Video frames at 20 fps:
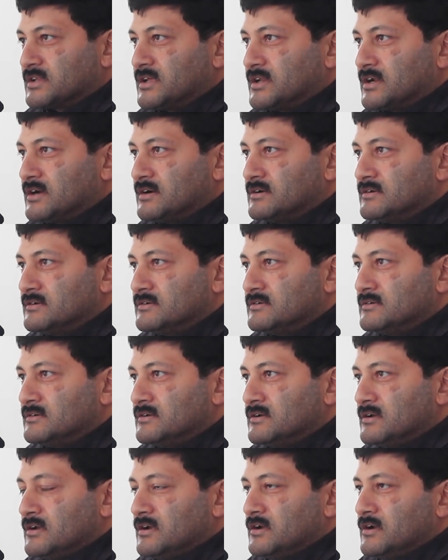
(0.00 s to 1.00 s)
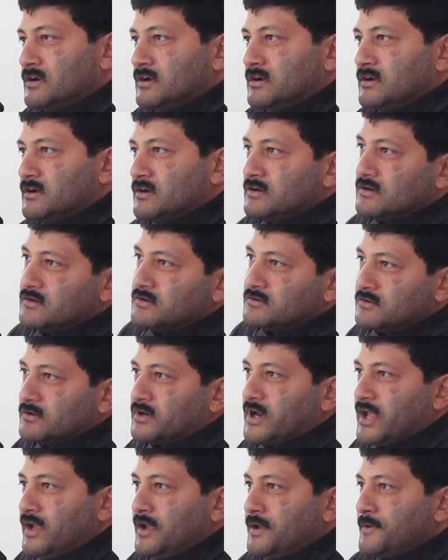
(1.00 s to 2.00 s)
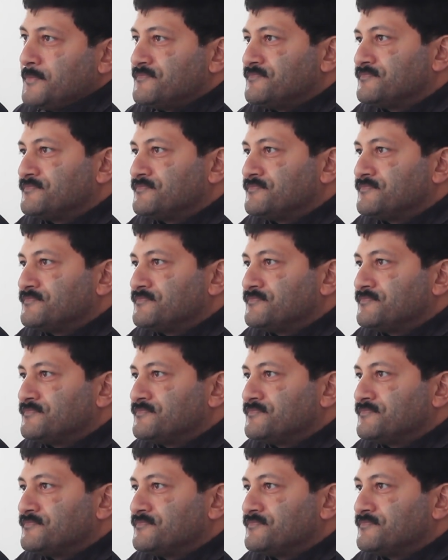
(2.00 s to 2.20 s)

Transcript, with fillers: kar dena. Today.